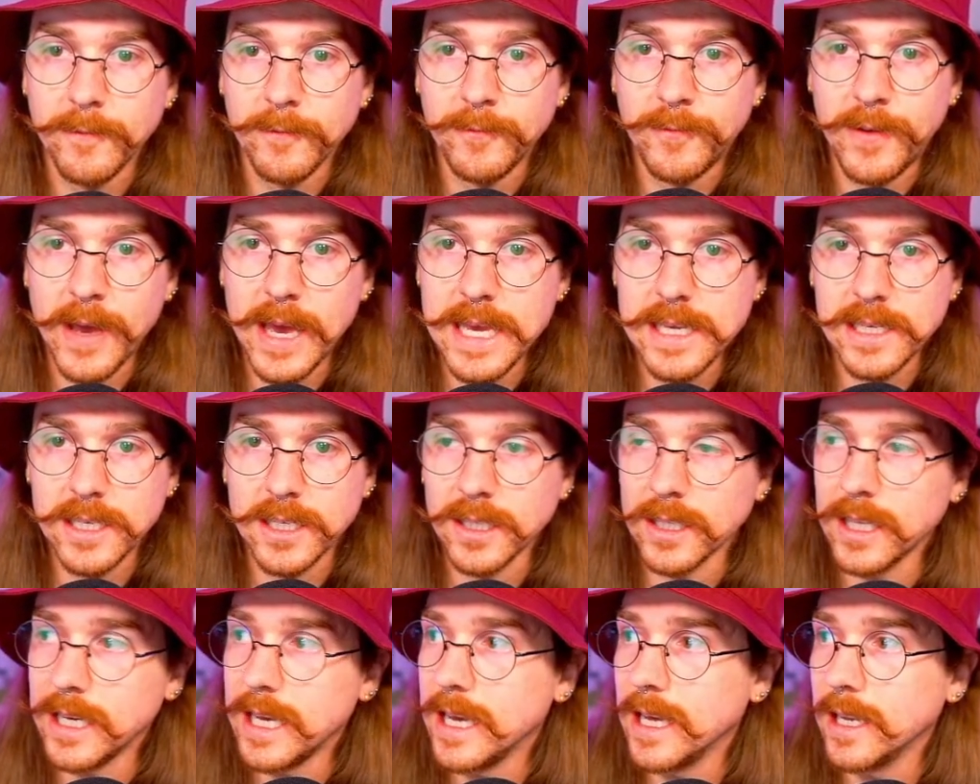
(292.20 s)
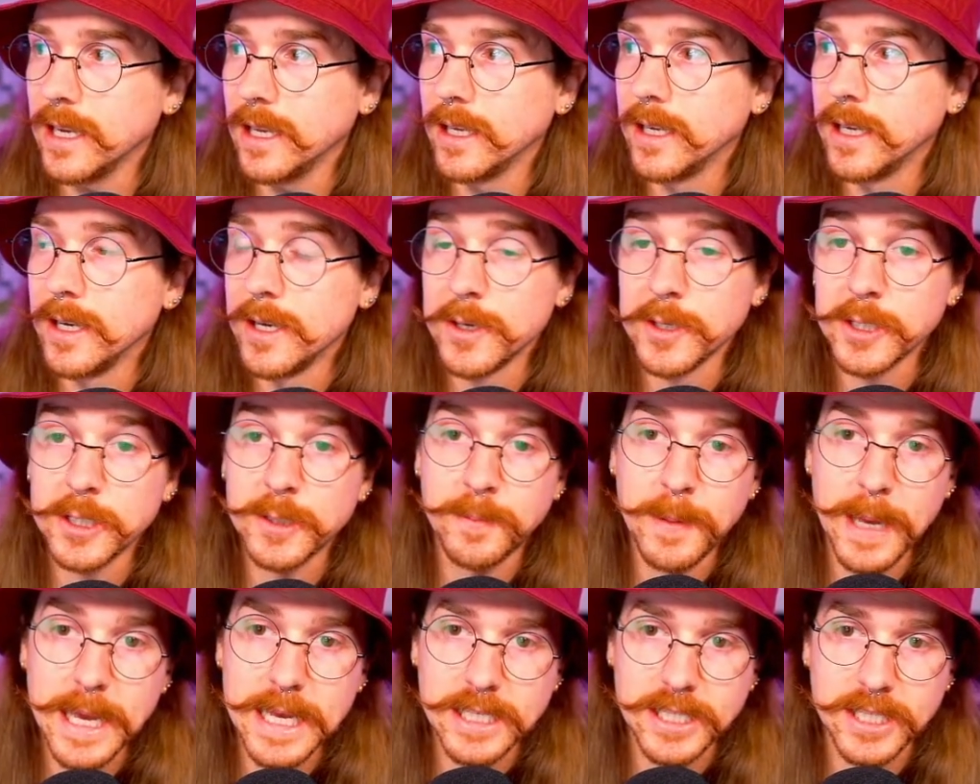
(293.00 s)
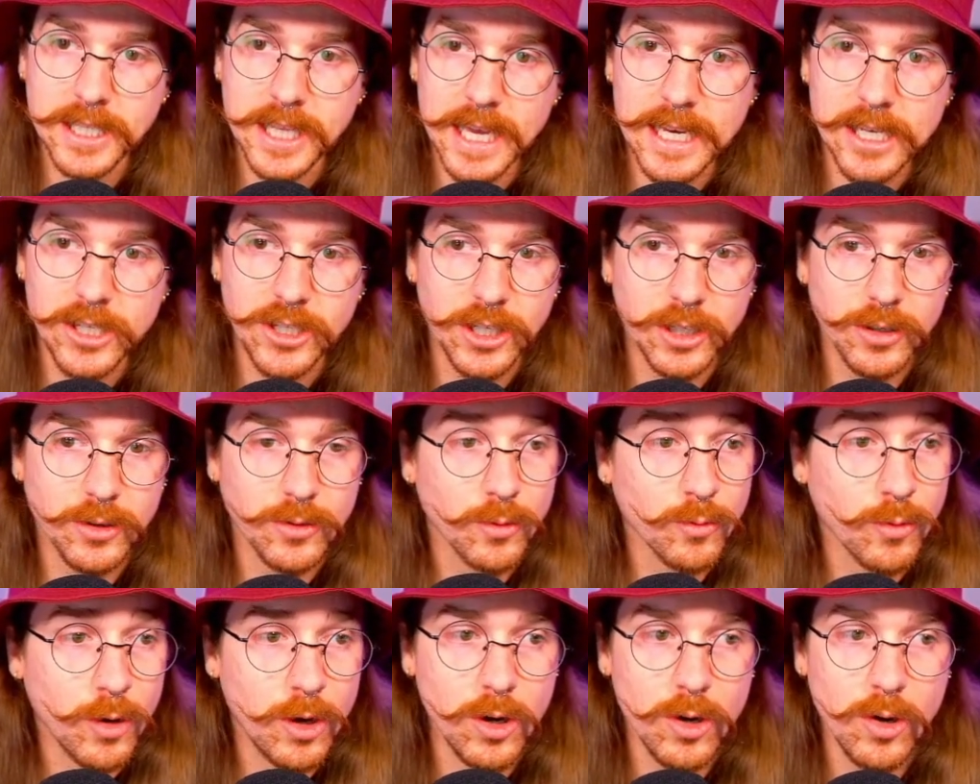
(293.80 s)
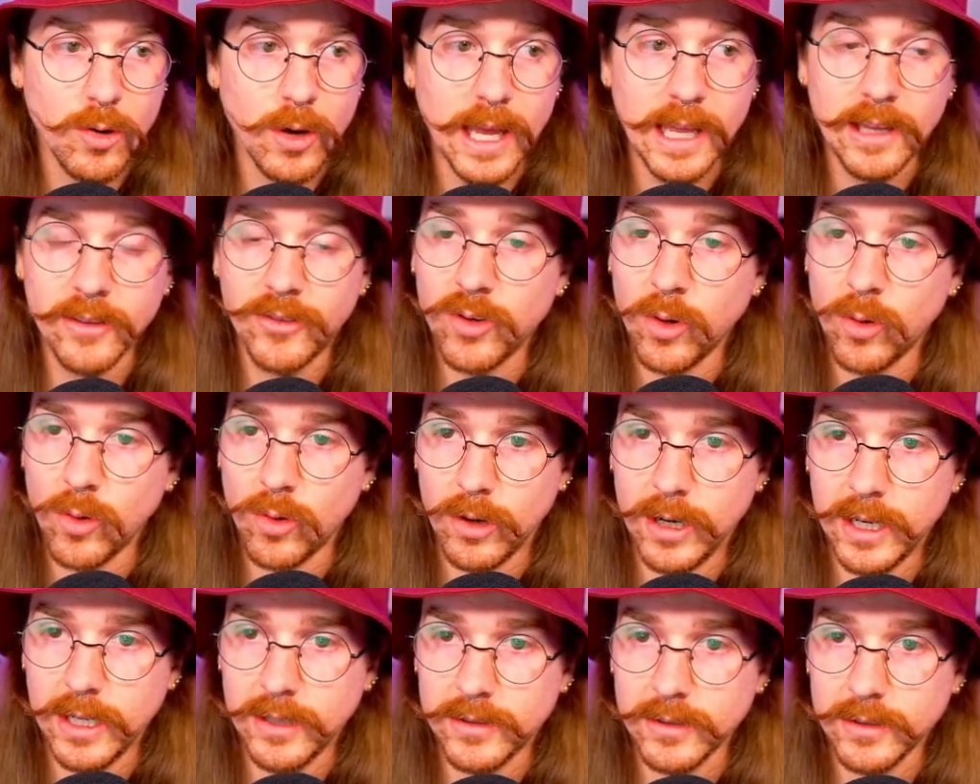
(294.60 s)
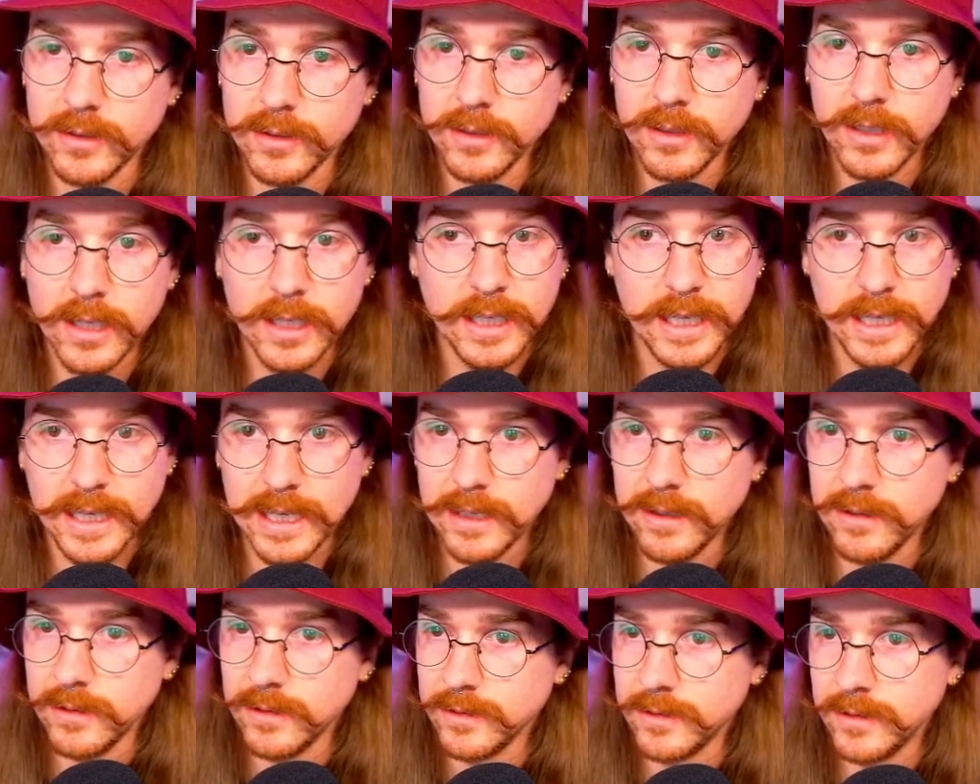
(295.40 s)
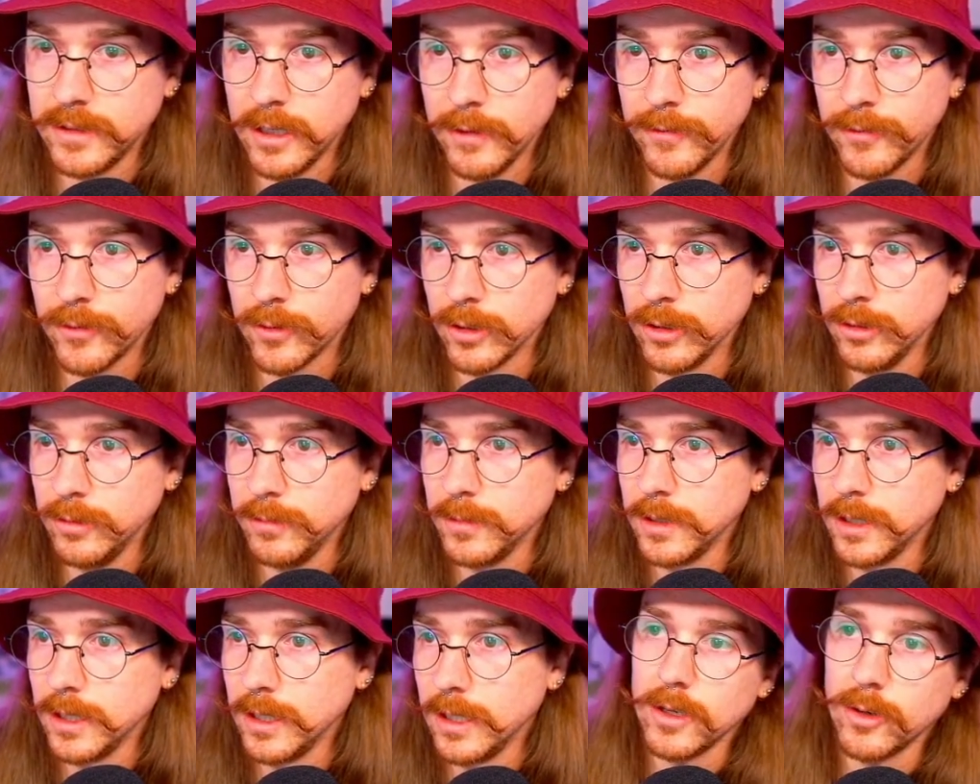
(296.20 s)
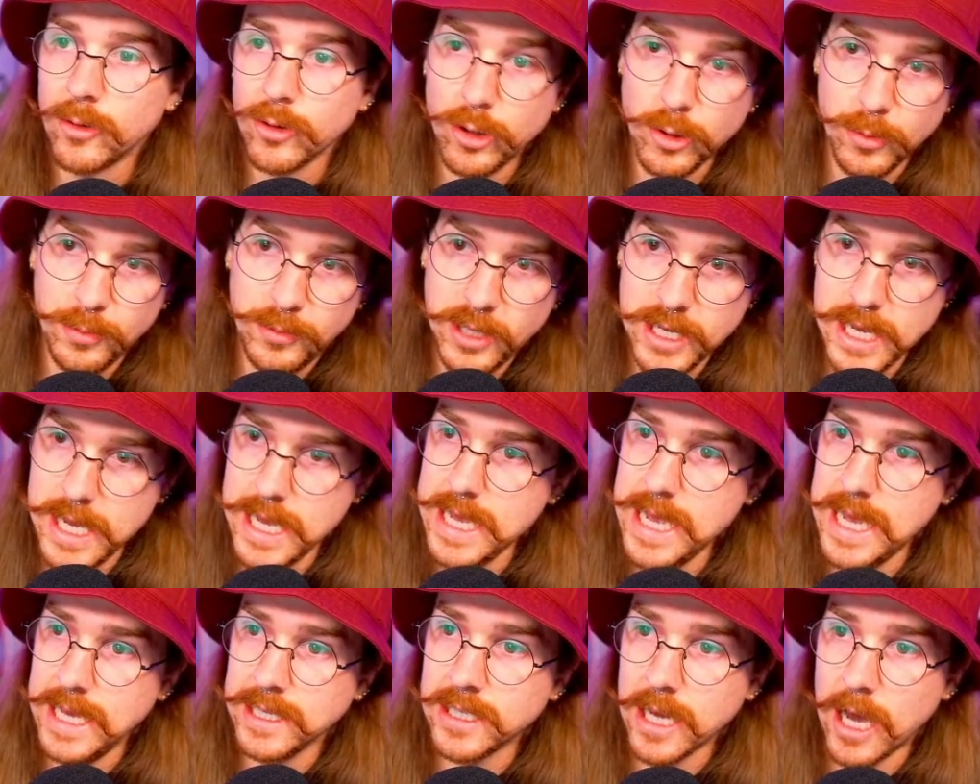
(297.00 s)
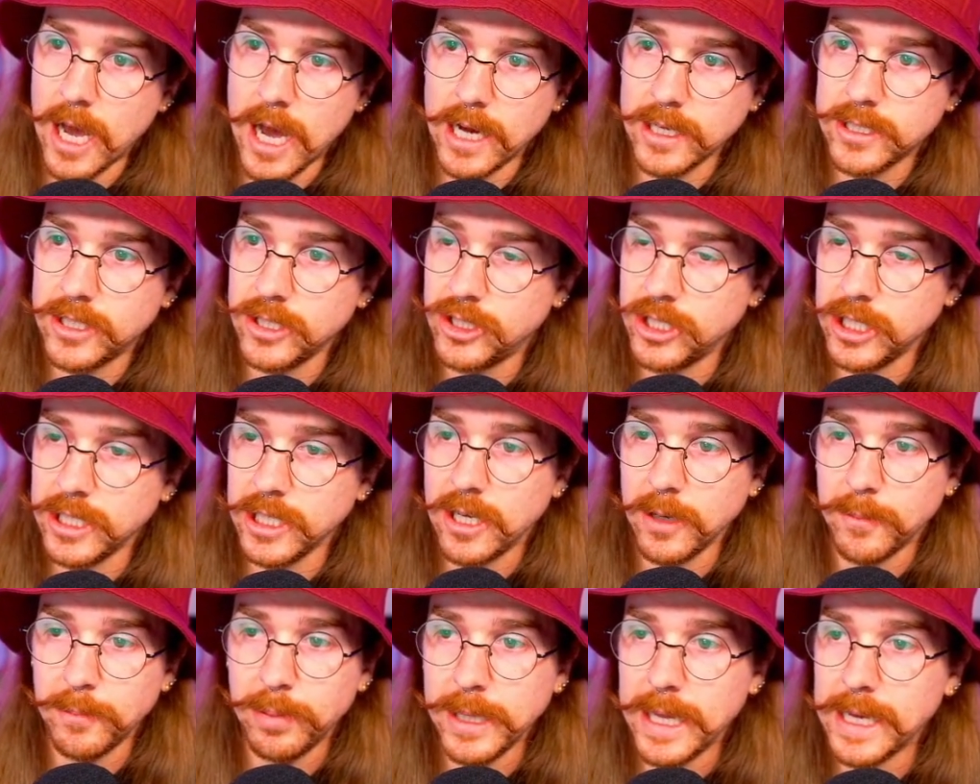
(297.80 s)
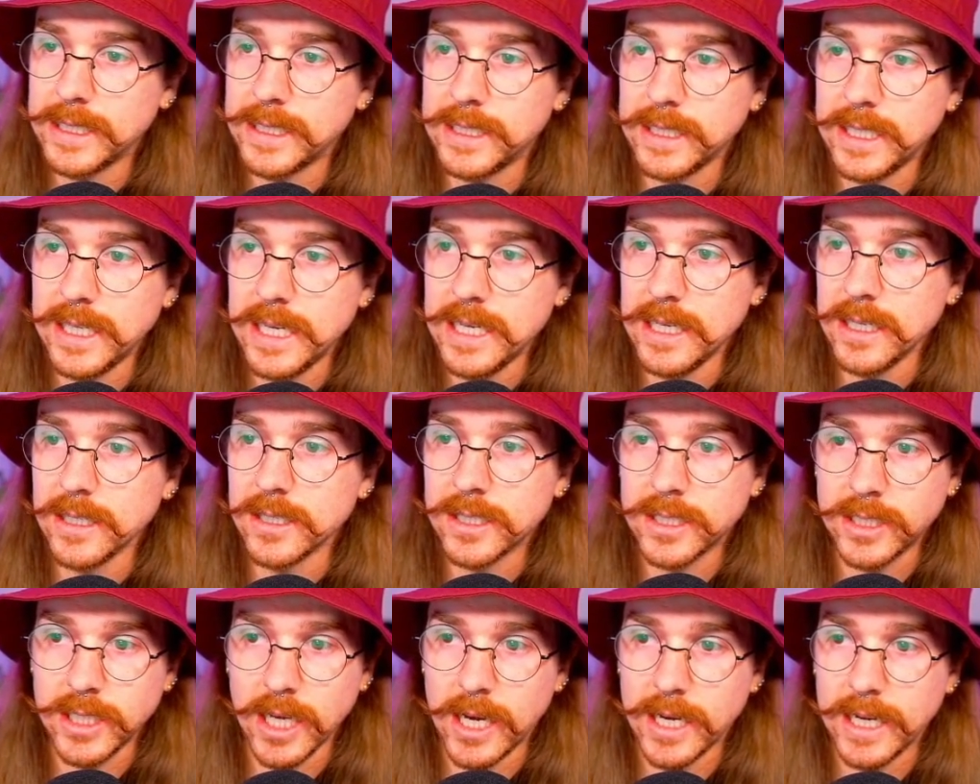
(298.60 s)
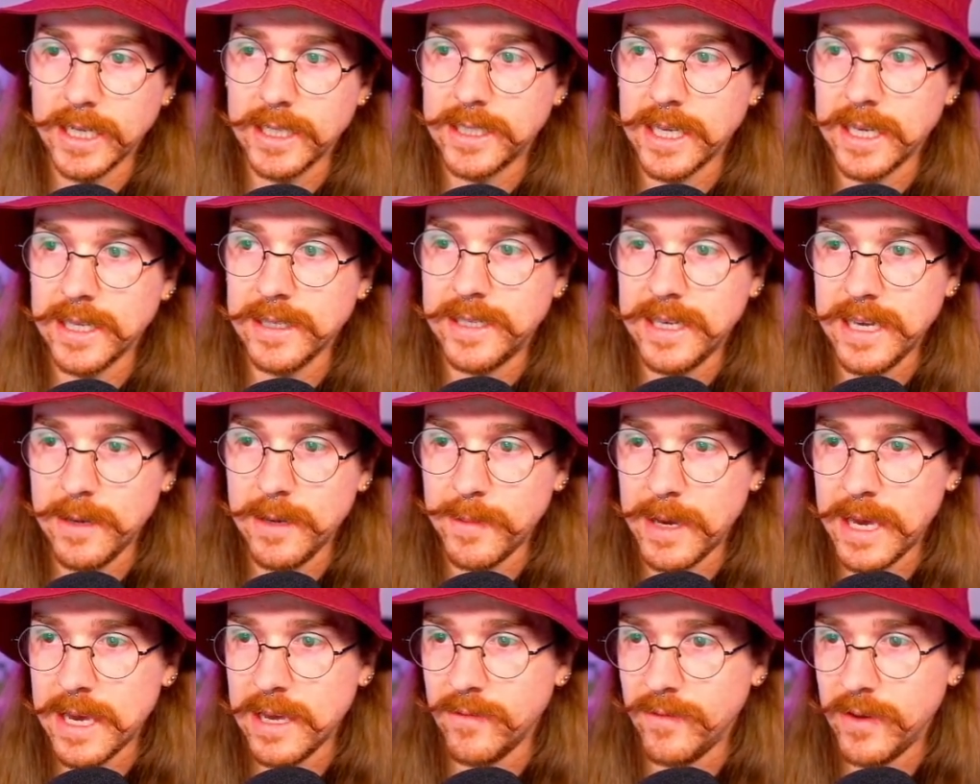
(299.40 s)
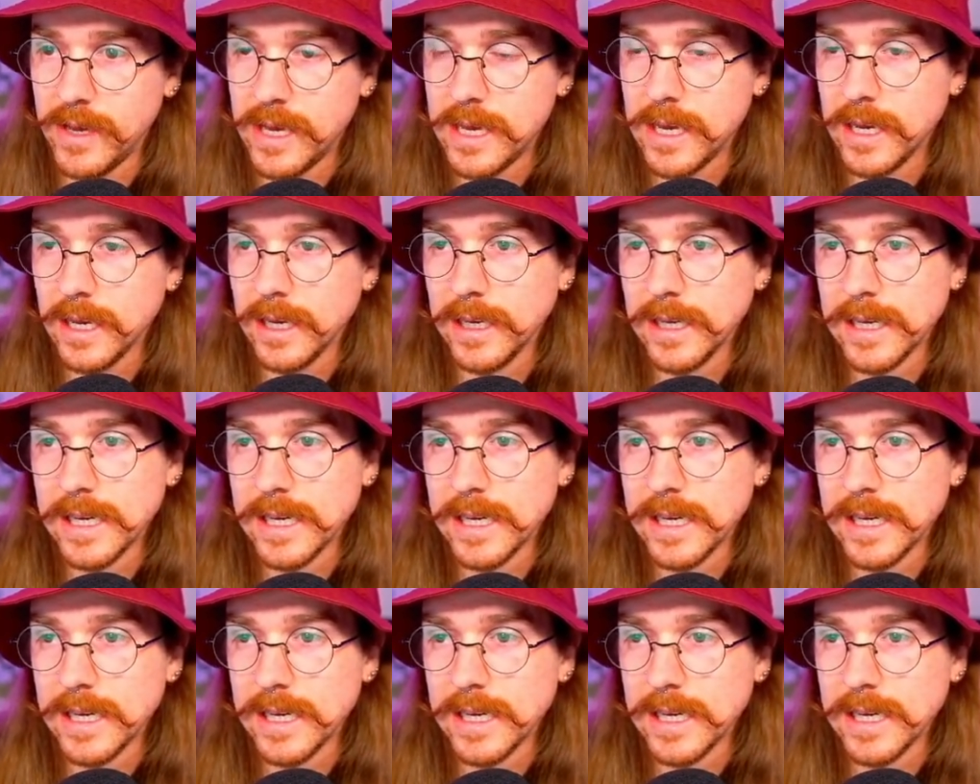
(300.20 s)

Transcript: FaZe Clan, Space Station, Rogue, and Torrent. Again, tough group. Group D is Oxygen, Complexity, Sonics, and Team Envy.